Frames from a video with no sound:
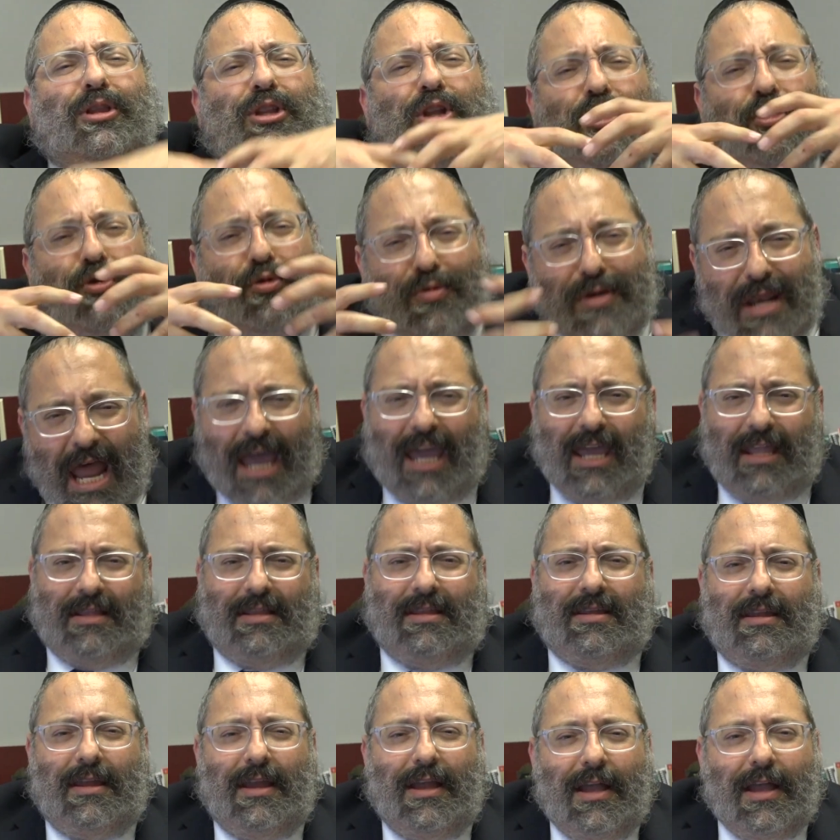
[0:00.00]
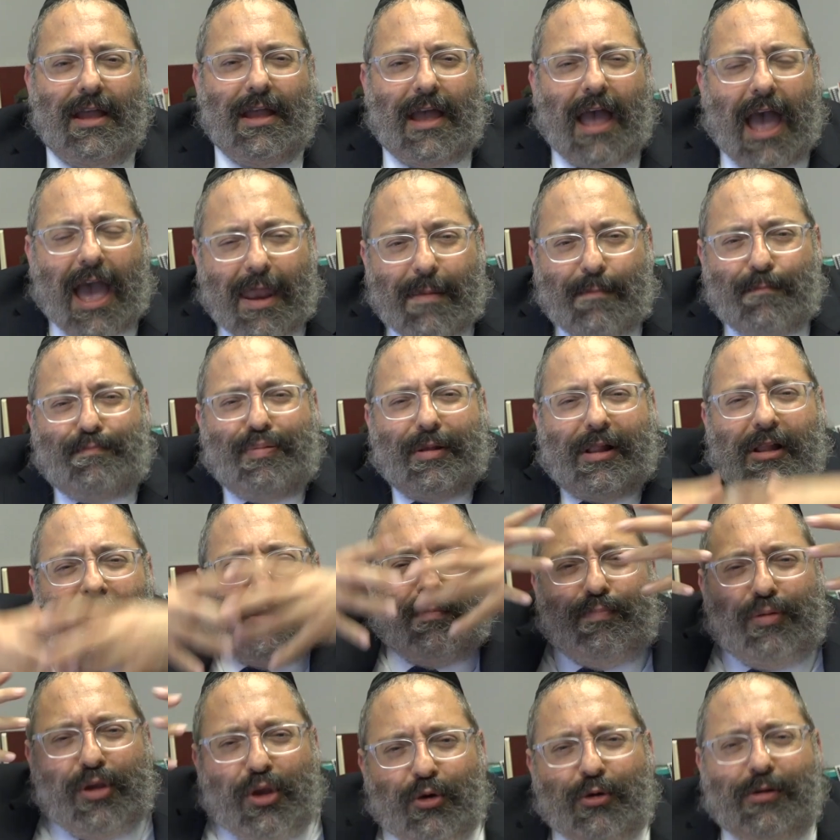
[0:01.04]
to unite and
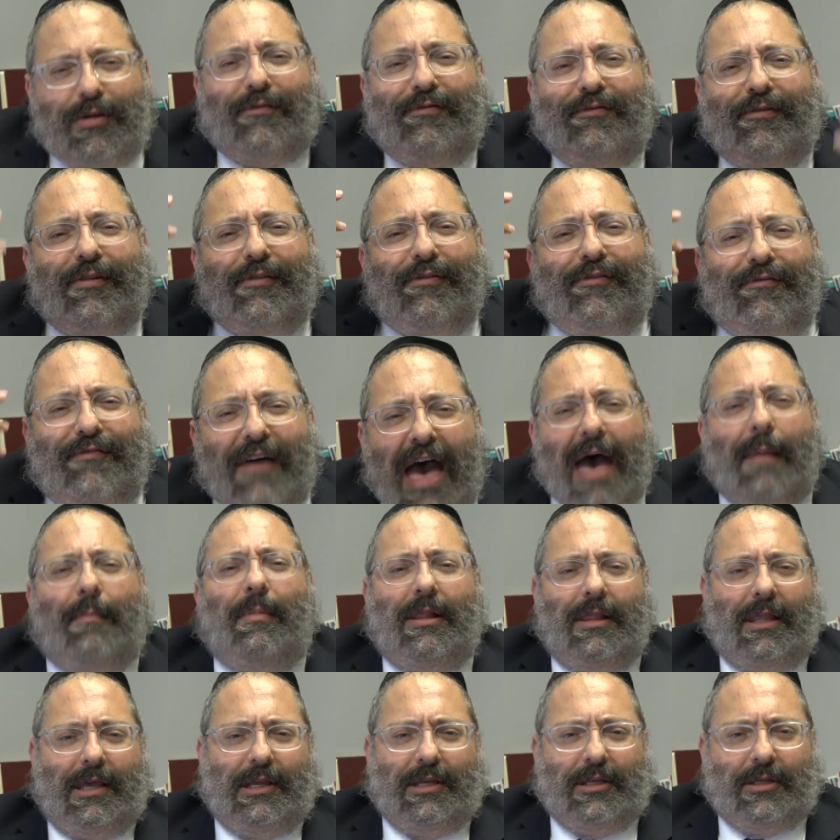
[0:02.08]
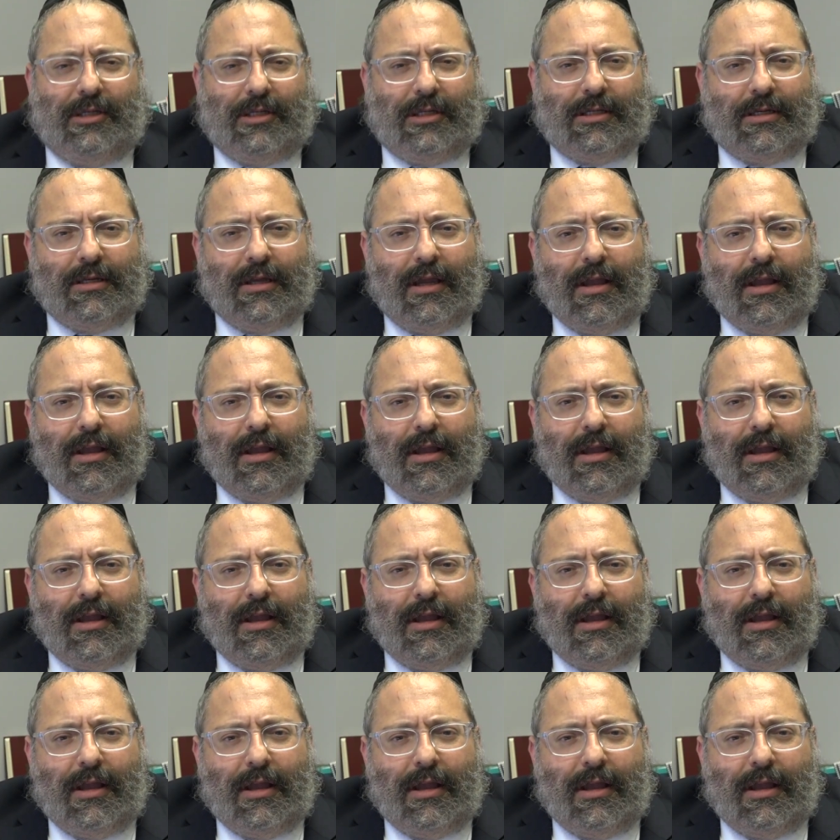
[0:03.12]
build beautiful families,